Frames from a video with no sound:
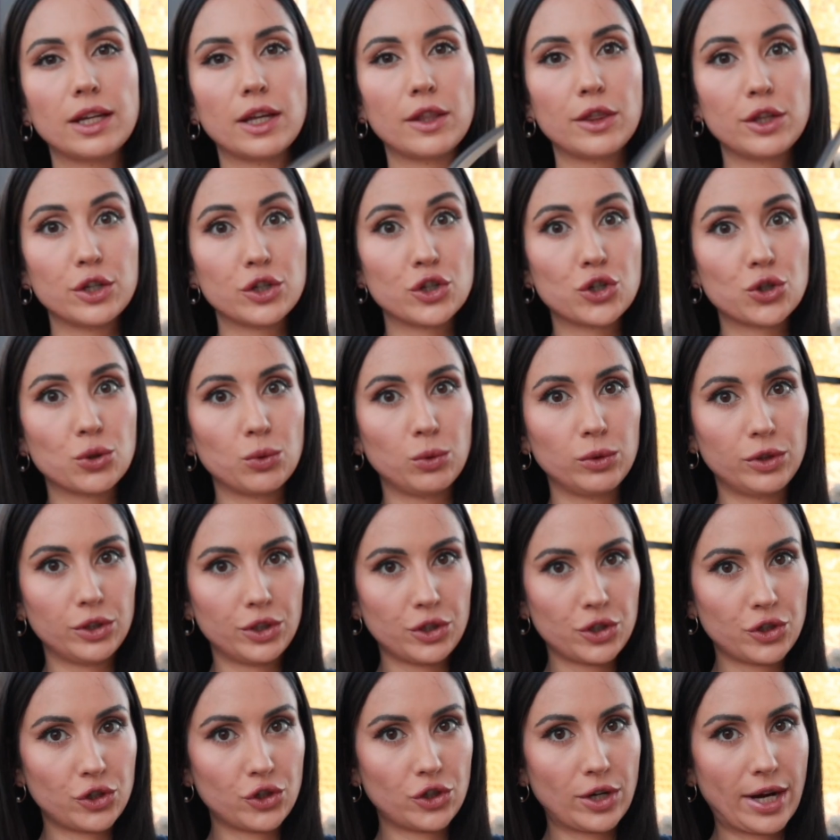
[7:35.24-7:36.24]
The
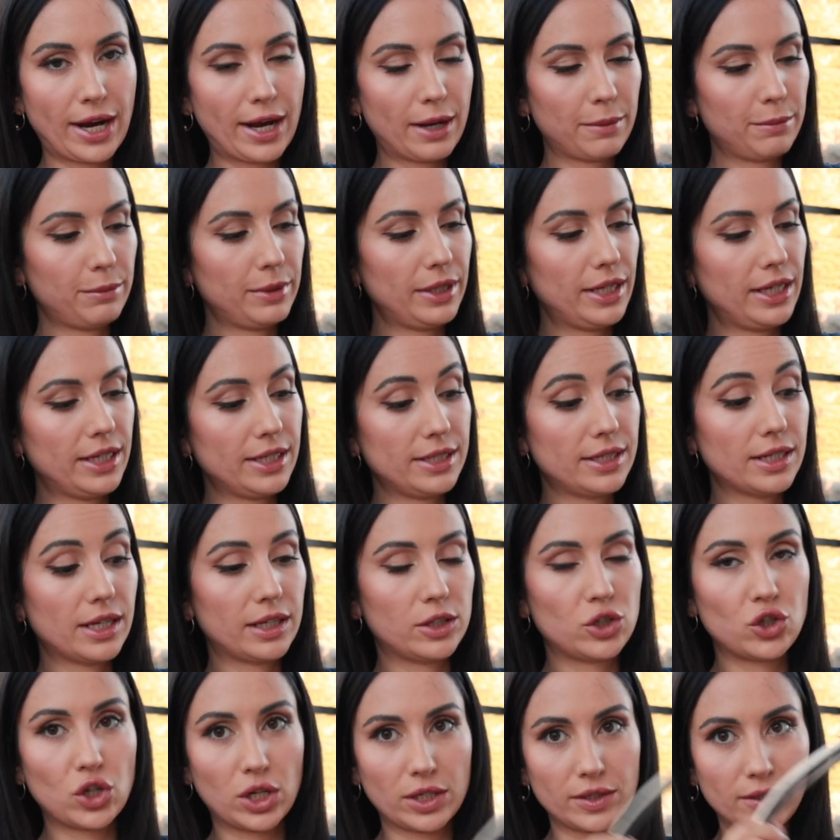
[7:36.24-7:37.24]
shoulder strap is
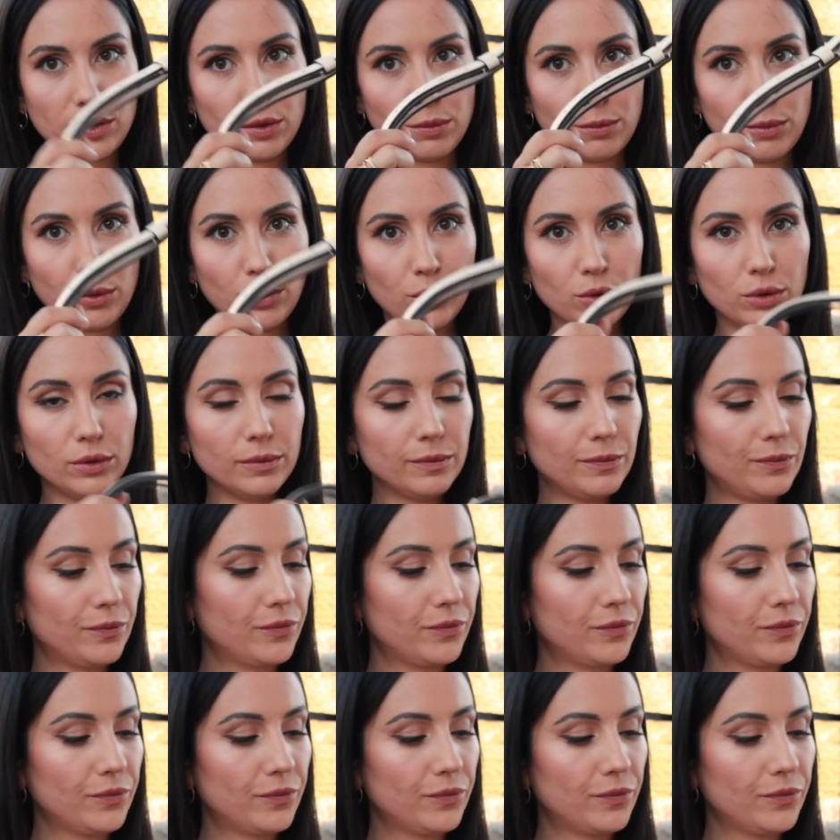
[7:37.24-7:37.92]
adjustable.